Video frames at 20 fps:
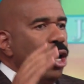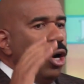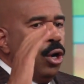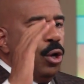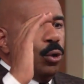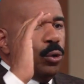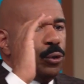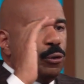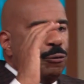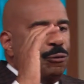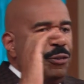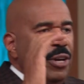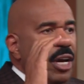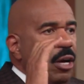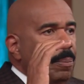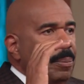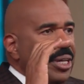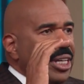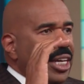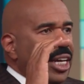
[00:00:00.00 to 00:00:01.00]
who's
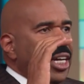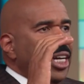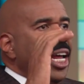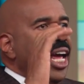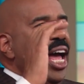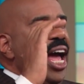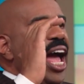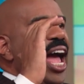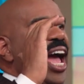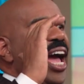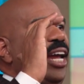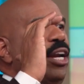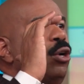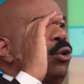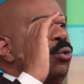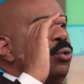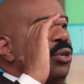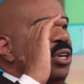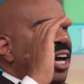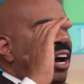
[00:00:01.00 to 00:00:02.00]
filming it and
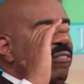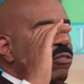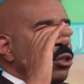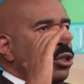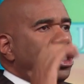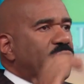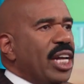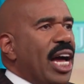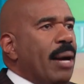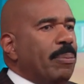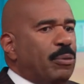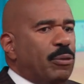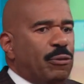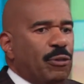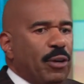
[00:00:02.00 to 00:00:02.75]
who never stops